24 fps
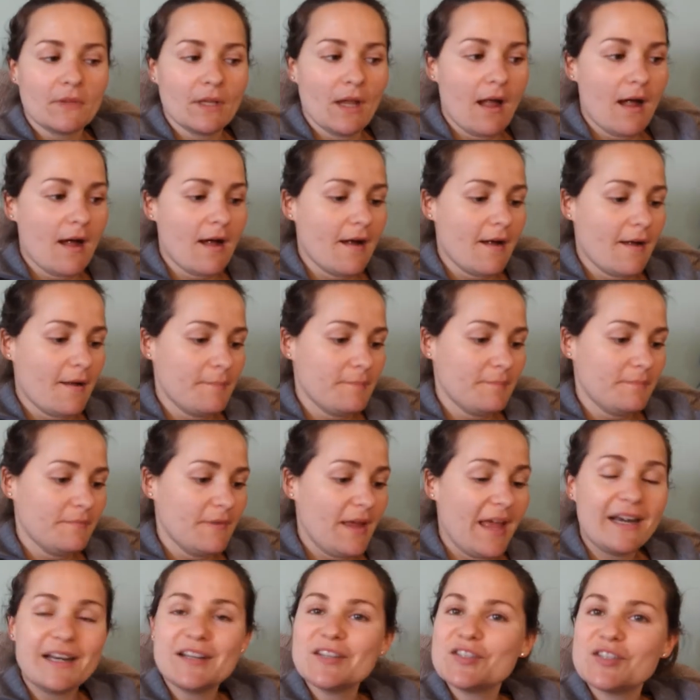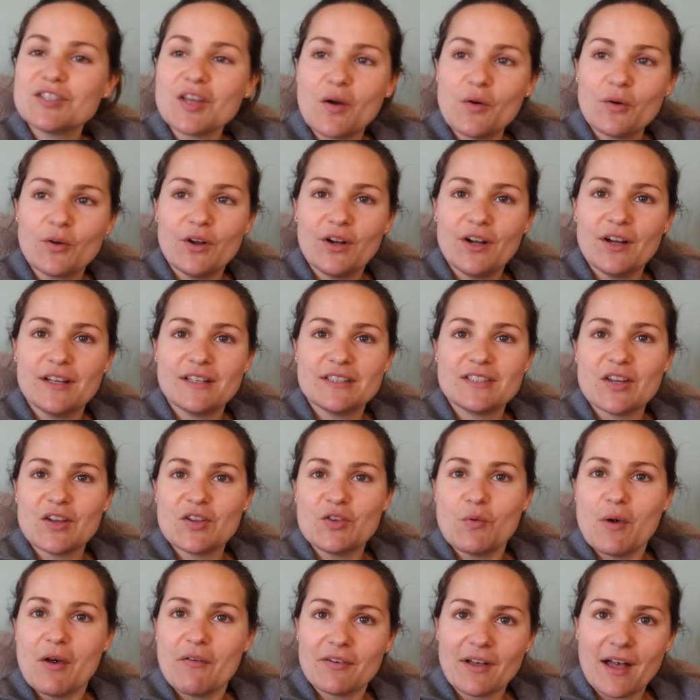And it's so good. So
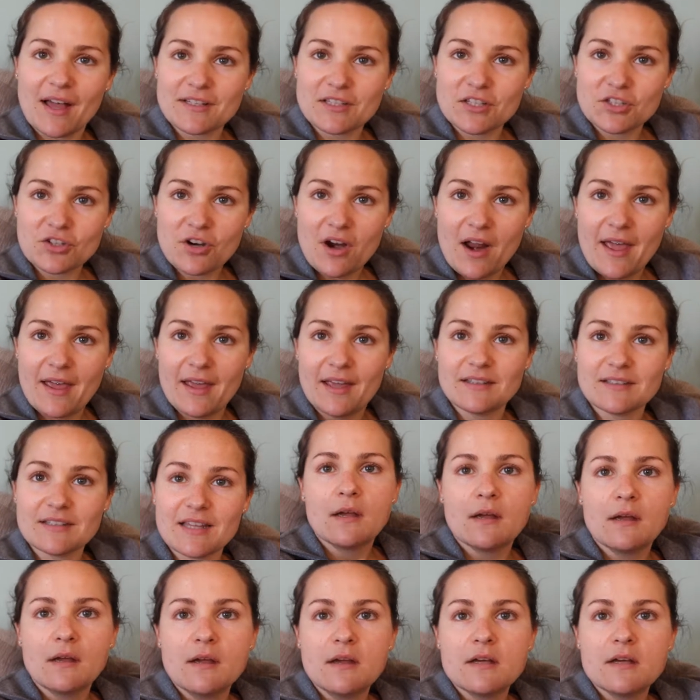you have got to try it.